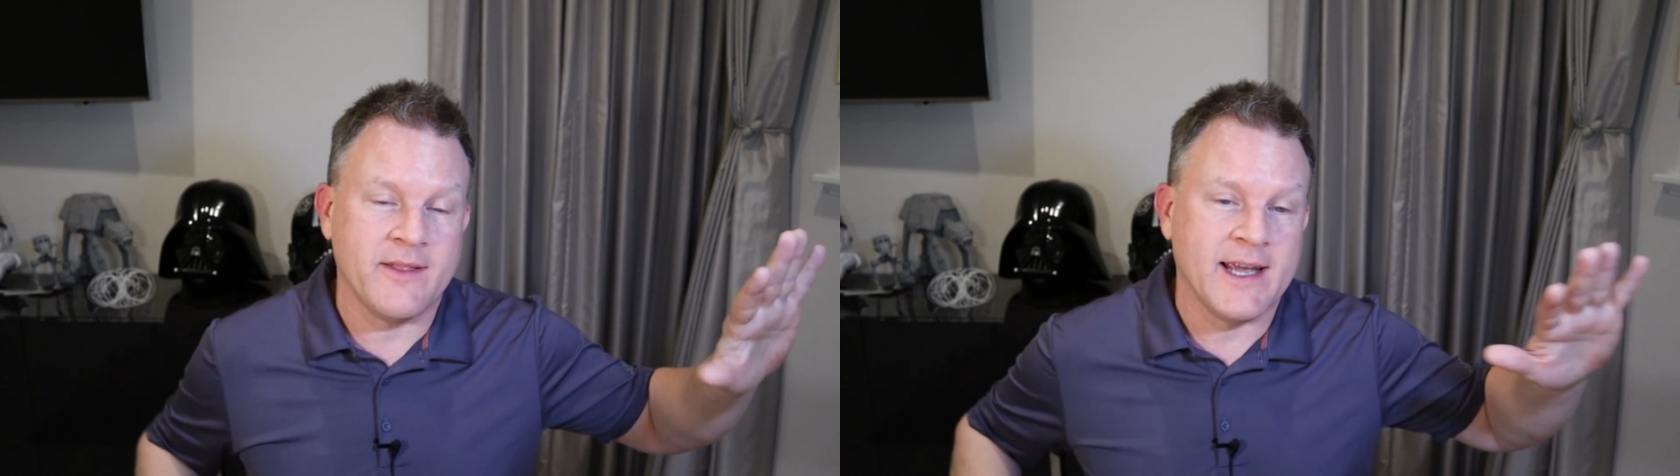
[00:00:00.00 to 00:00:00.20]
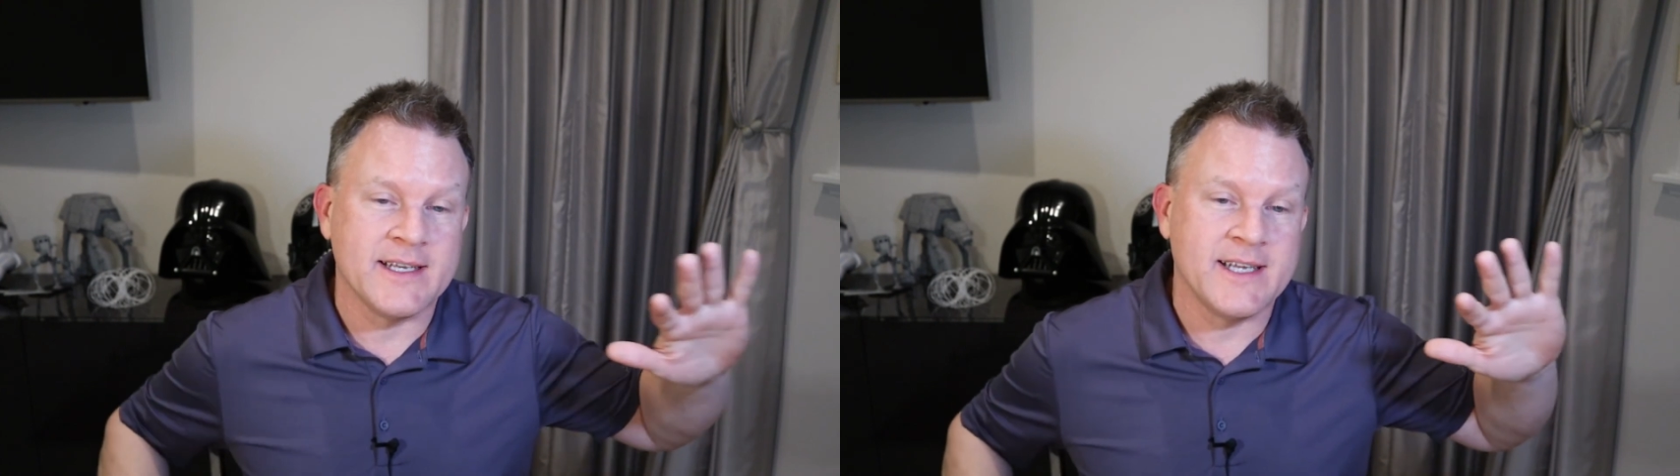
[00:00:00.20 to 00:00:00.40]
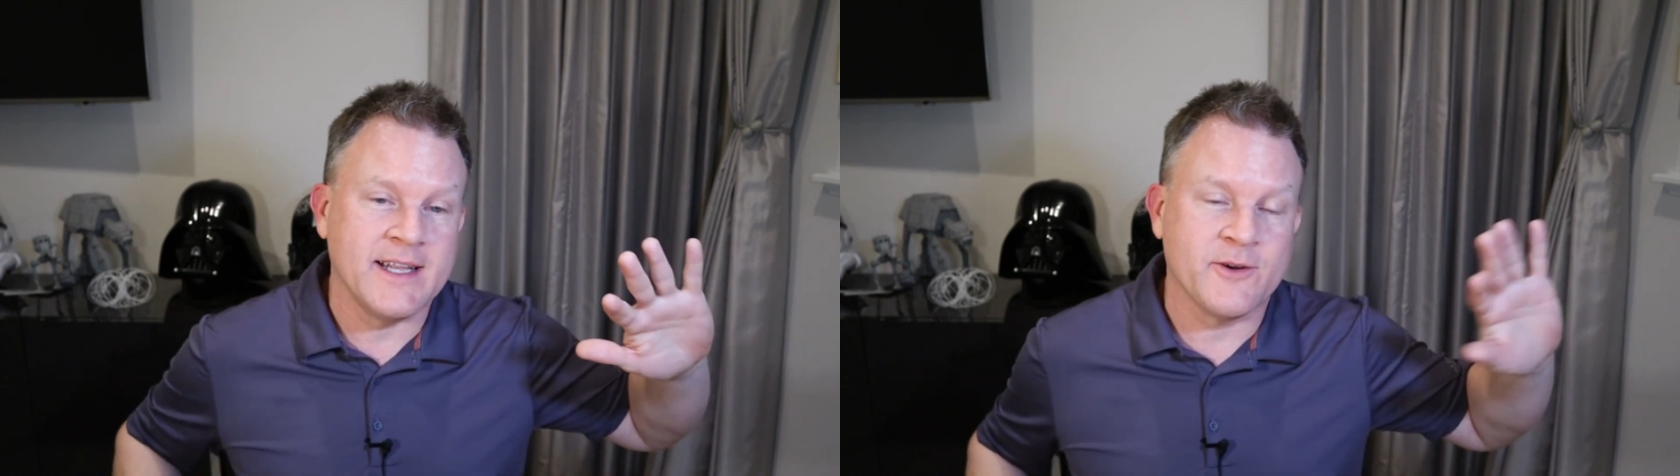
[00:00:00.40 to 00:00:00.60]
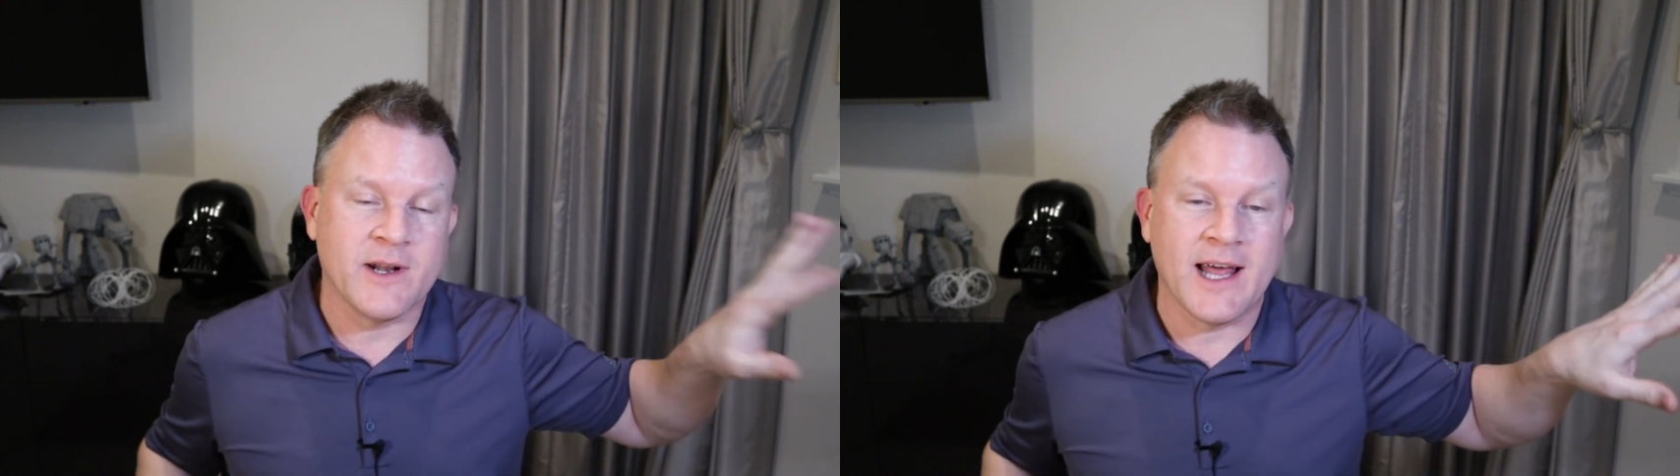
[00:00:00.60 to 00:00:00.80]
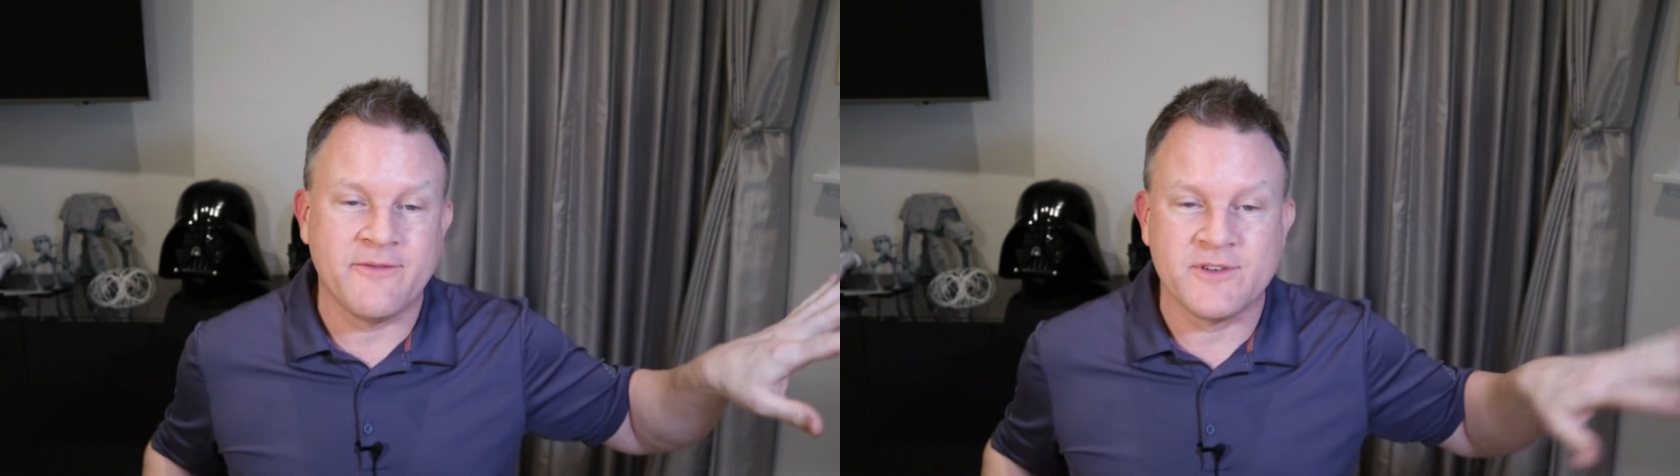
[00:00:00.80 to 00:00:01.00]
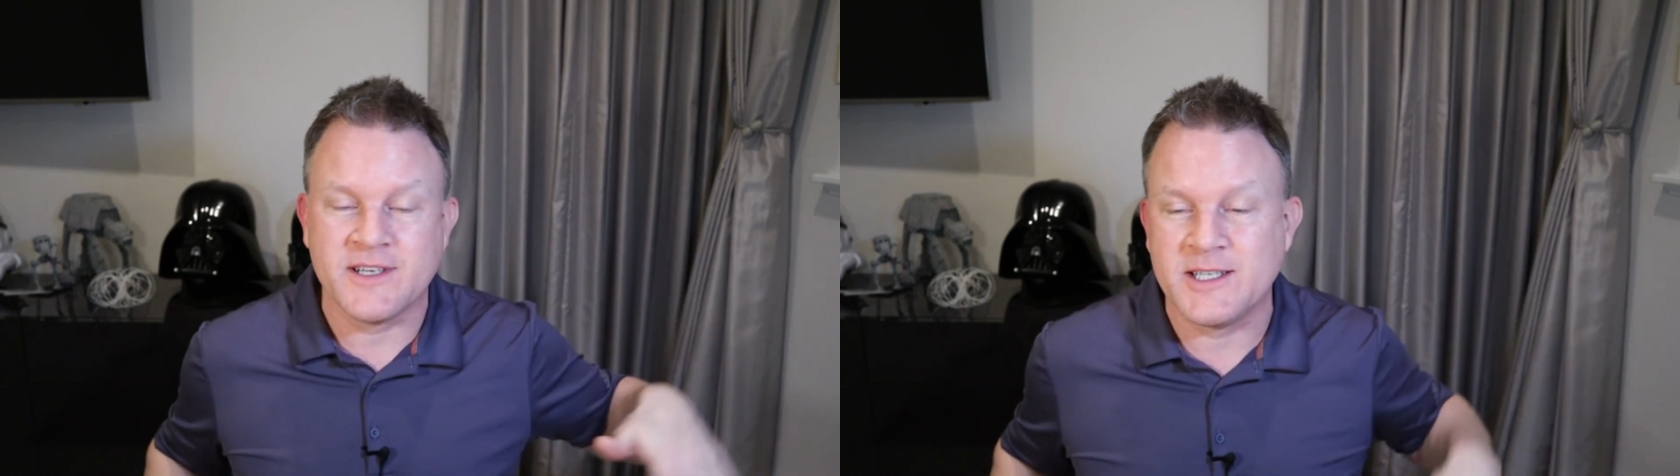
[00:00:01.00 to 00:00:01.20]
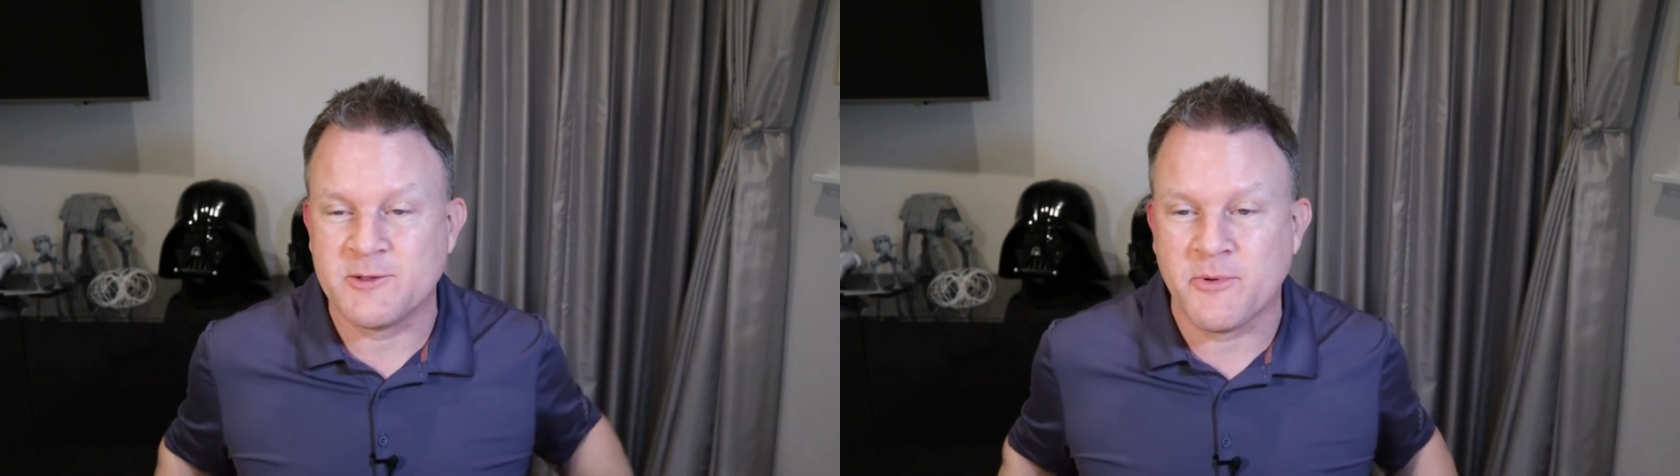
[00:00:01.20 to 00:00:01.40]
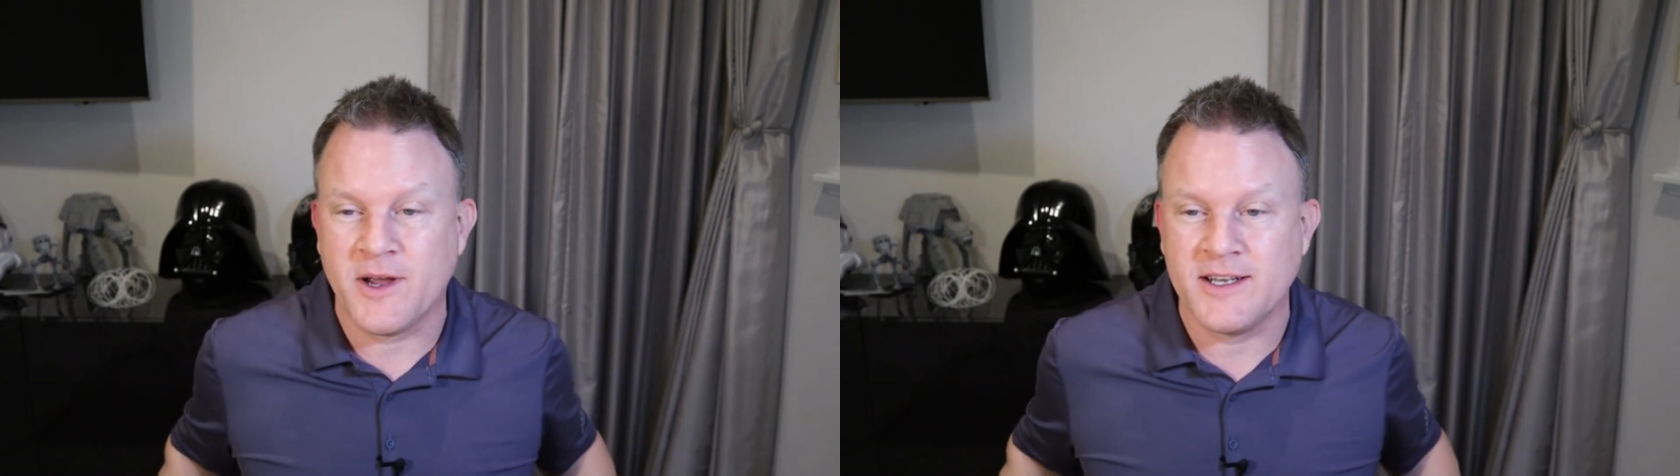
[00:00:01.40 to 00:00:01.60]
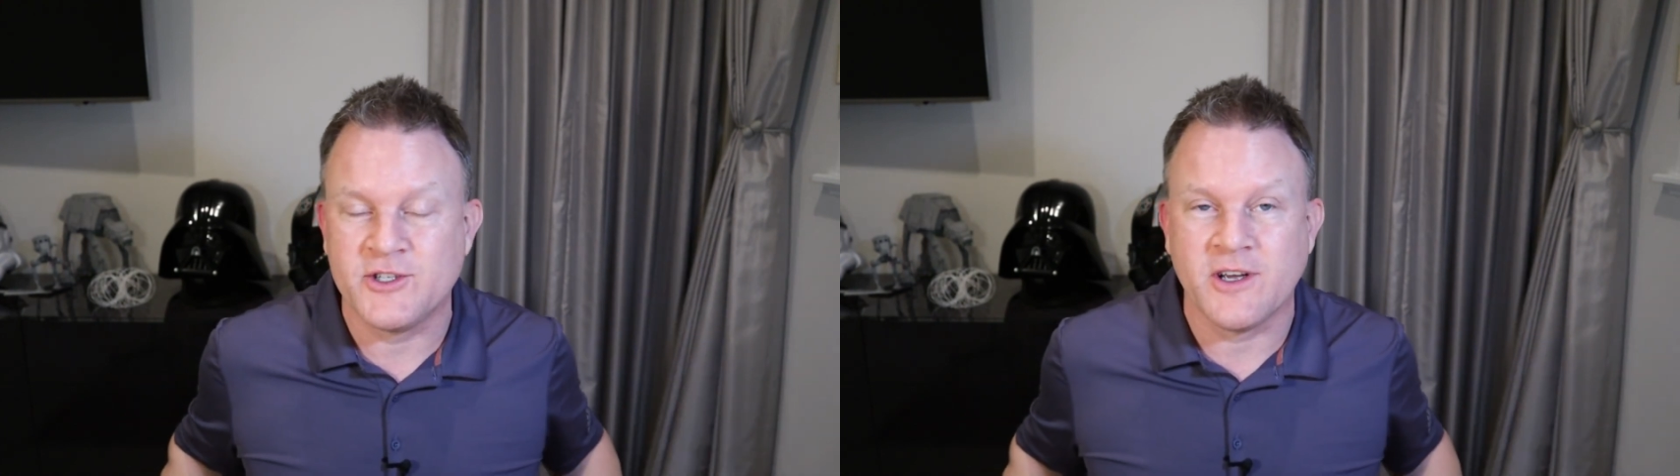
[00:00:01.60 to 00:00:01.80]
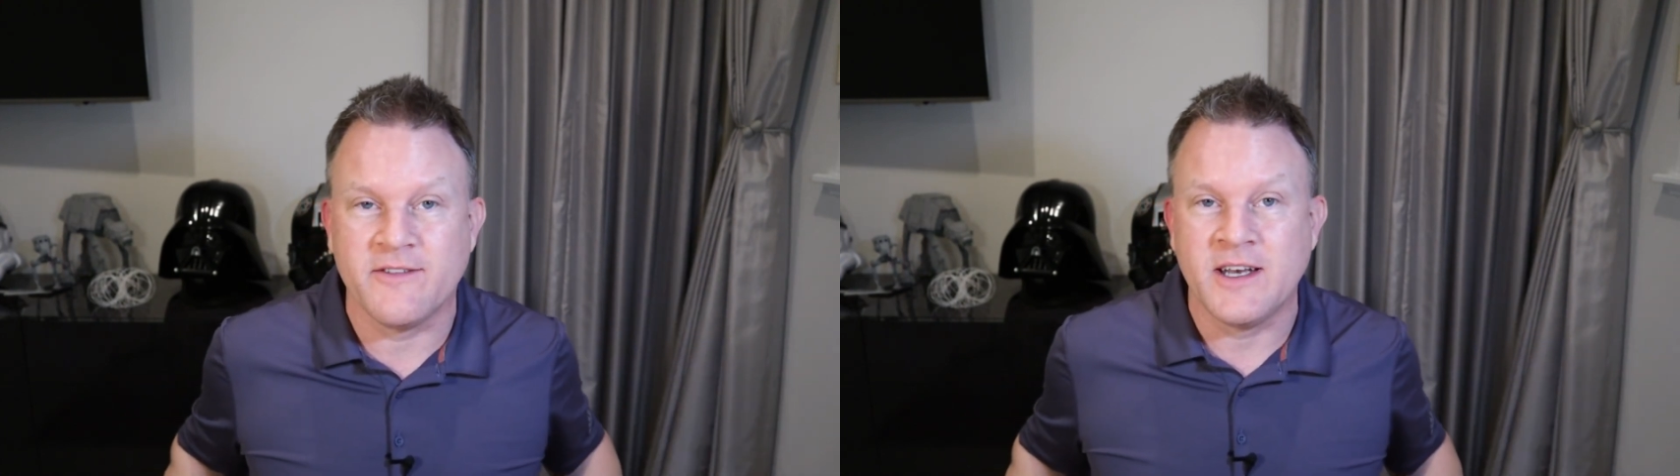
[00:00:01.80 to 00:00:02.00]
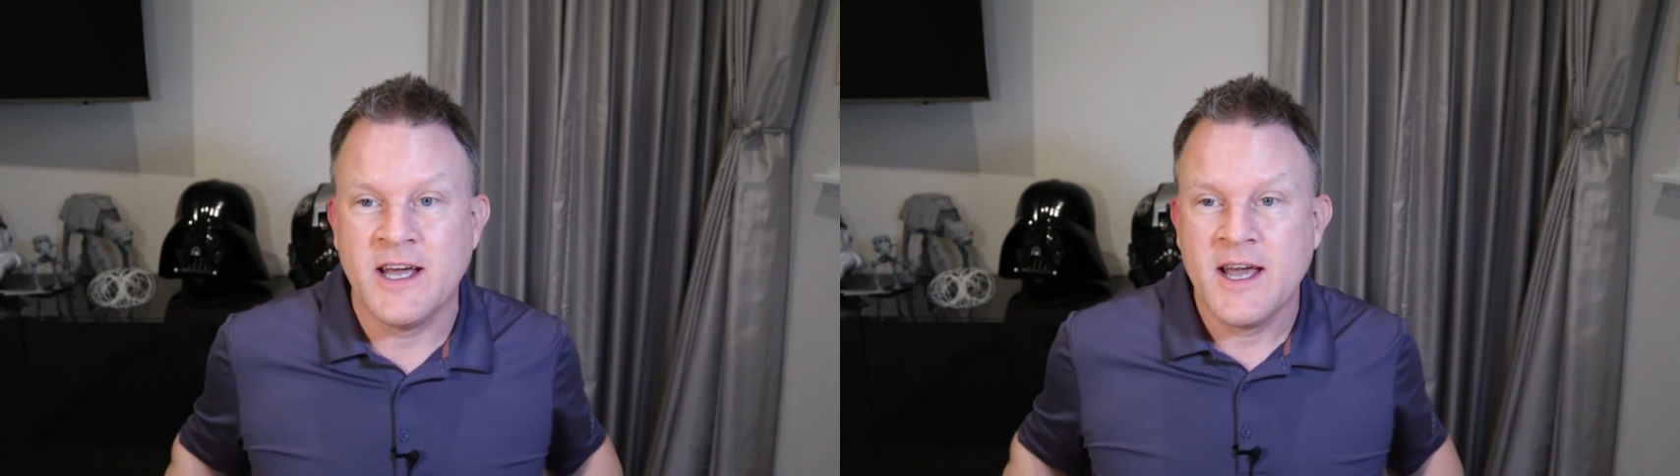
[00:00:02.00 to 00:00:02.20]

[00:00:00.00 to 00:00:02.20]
They can take their glyphosate spray and shove it.